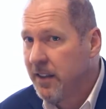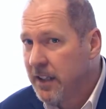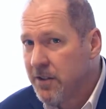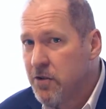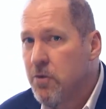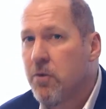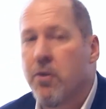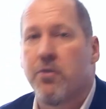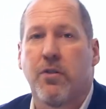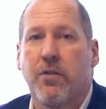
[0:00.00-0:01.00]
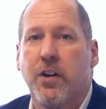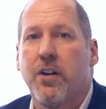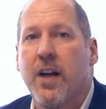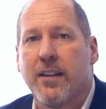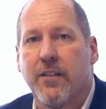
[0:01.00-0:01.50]
It's too crucial for you
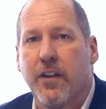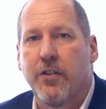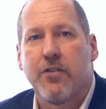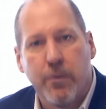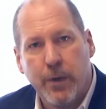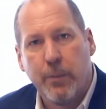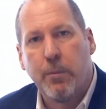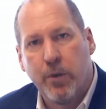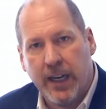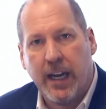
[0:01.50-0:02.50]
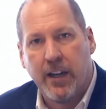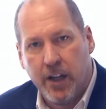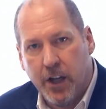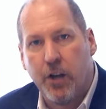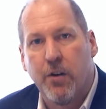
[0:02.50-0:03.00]
not to fail. There's too many people counting
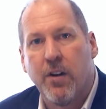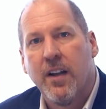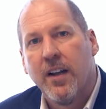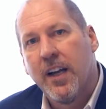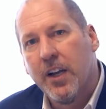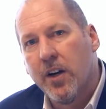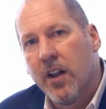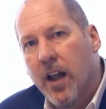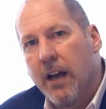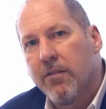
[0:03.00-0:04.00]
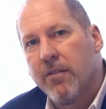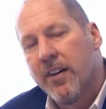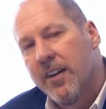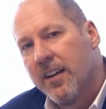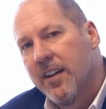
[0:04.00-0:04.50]
on you in your life.
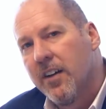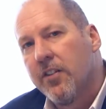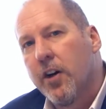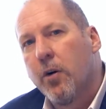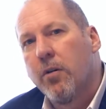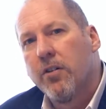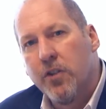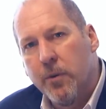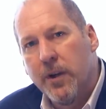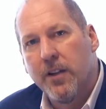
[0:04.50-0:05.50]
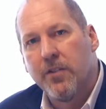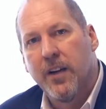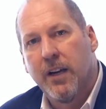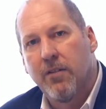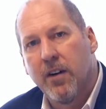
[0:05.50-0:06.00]
So do me this
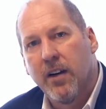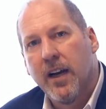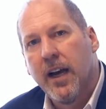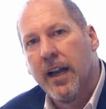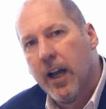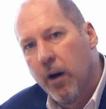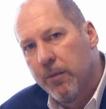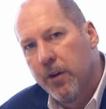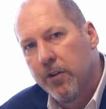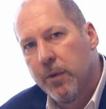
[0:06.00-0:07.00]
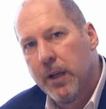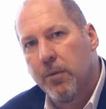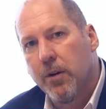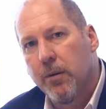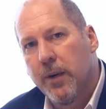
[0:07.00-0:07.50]
favor and help those
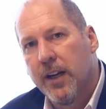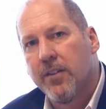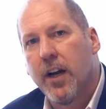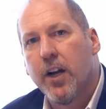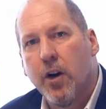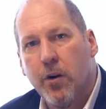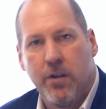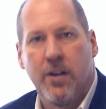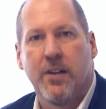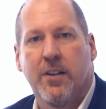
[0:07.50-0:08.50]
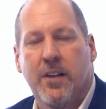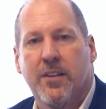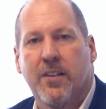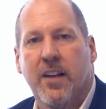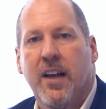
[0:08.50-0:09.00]
people, because I know you can do
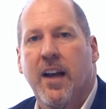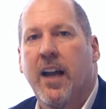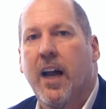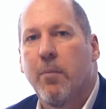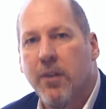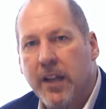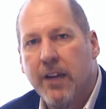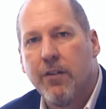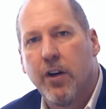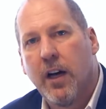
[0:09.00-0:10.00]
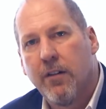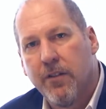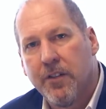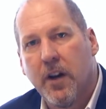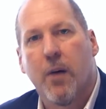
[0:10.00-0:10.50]
this, and I believe you'll have
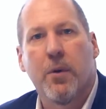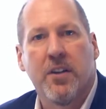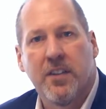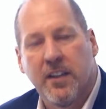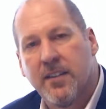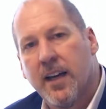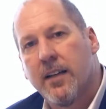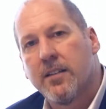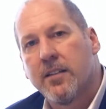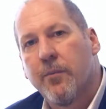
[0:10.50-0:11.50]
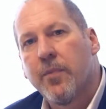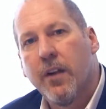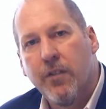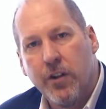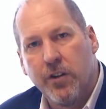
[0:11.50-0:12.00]
phenomenal success
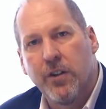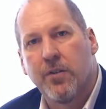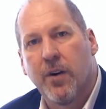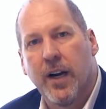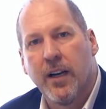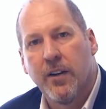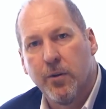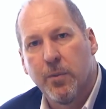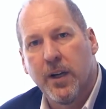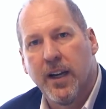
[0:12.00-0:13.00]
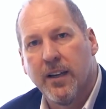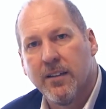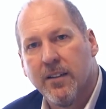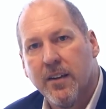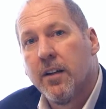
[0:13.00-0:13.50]
if you do this right and duplicate.
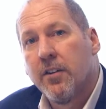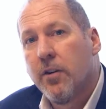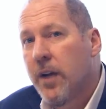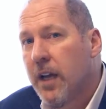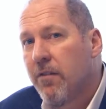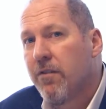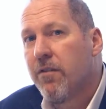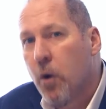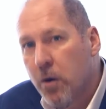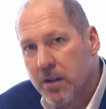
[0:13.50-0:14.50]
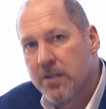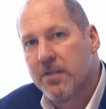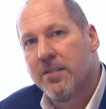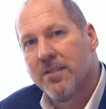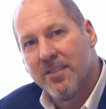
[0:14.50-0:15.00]
So again,
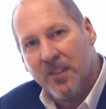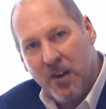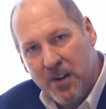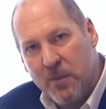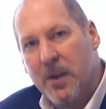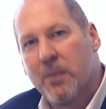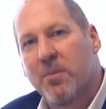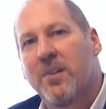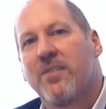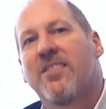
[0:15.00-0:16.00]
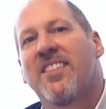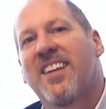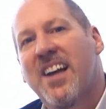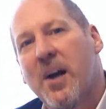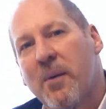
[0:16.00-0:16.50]
focus on your people,
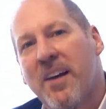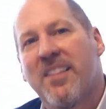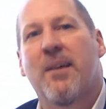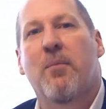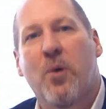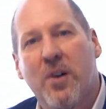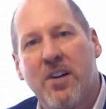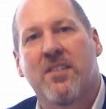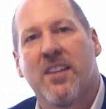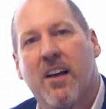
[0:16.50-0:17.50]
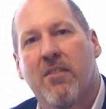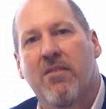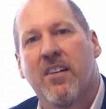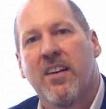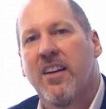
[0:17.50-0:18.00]
care about them more than
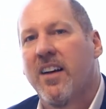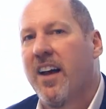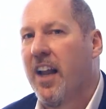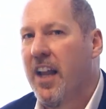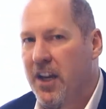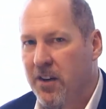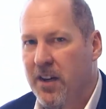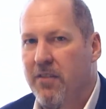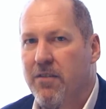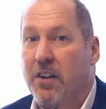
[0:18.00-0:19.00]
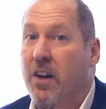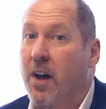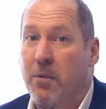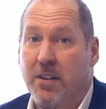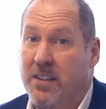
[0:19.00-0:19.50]
yourself, and I think you'll have
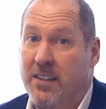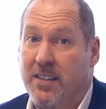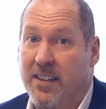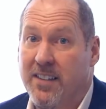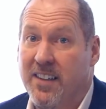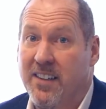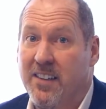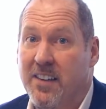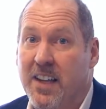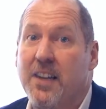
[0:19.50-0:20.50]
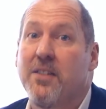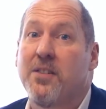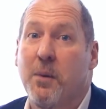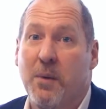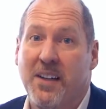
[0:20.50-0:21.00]
phenomenal success here. Thank you
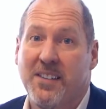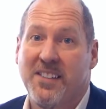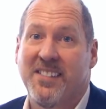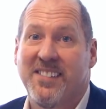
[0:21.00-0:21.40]
so much.